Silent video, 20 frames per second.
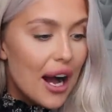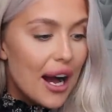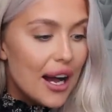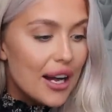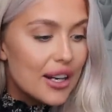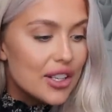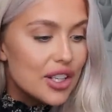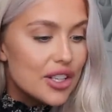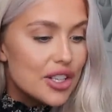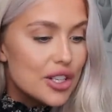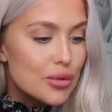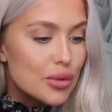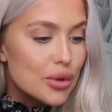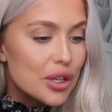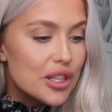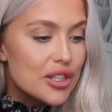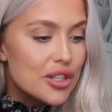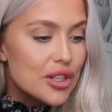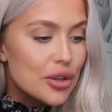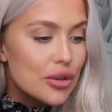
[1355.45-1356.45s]
and I just
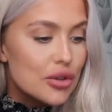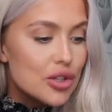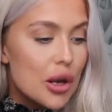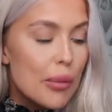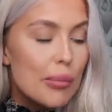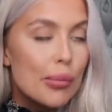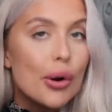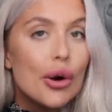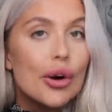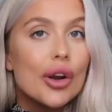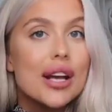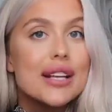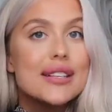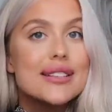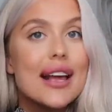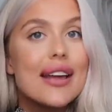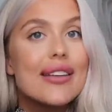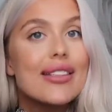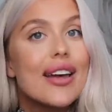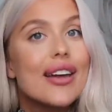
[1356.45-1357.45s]
wanted to jump on and say